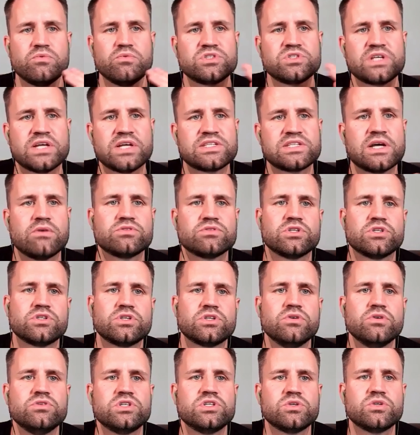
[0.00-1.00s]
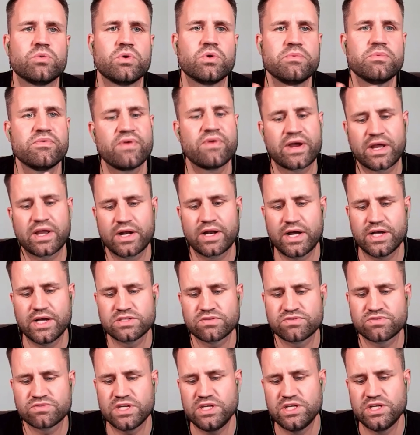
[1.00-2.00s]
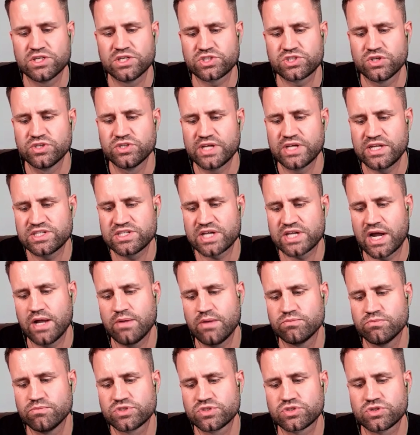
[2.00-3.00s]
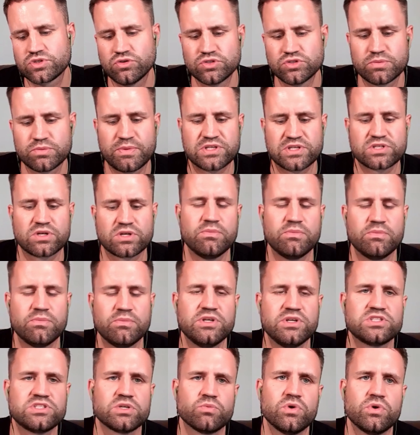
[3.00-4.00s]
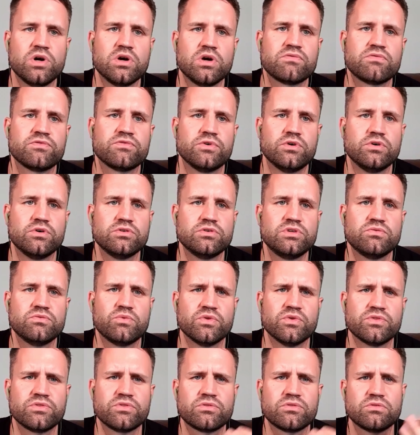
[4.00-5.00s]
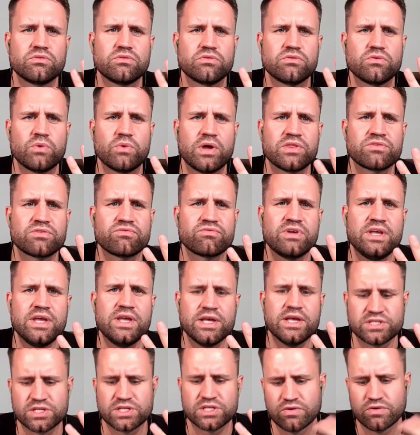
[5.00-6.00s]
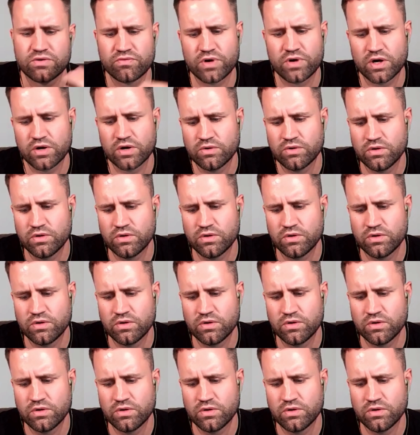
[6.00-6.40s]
set out to do? Did you want to be recognised? I've seen you Sunday Times 100 Best Companies to Work For. You've won like 3 years in a row.